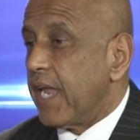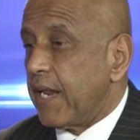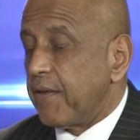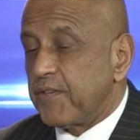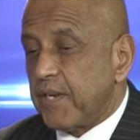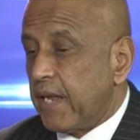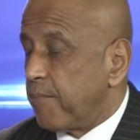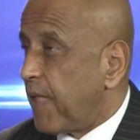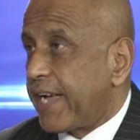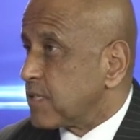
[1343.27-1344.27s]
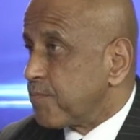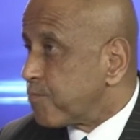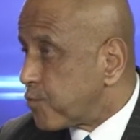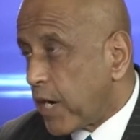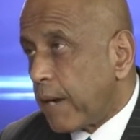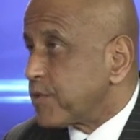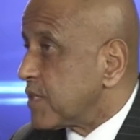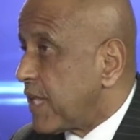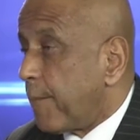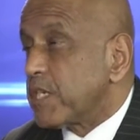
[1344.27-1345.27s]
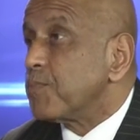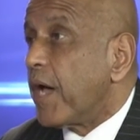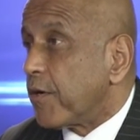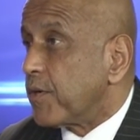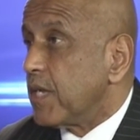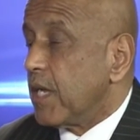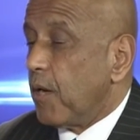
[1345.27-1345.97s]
And, and blacks, perhaps not much better.